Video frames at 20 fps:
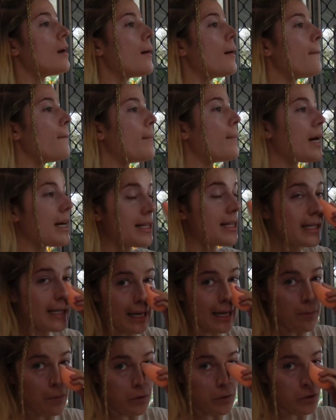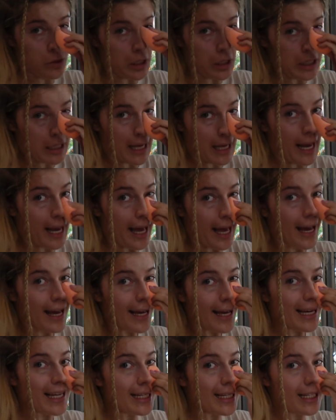my skin will just like
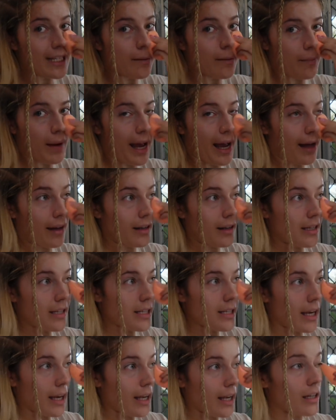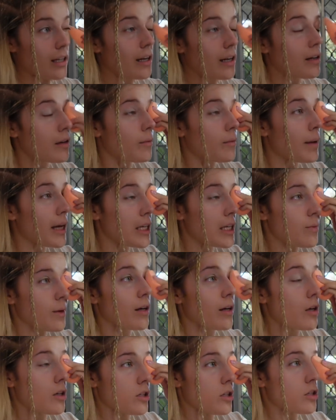eat powders like it, and it makes me
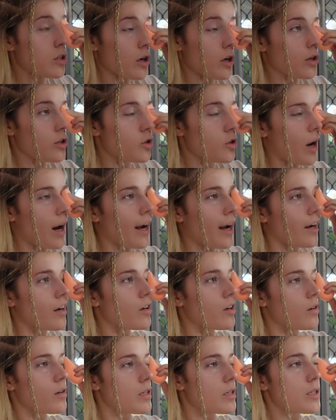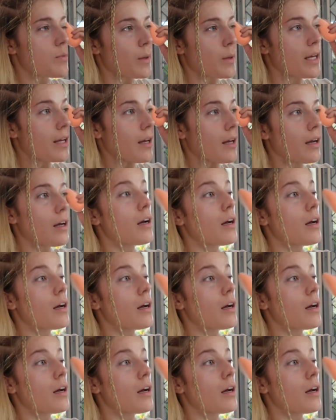go so dry and crispy.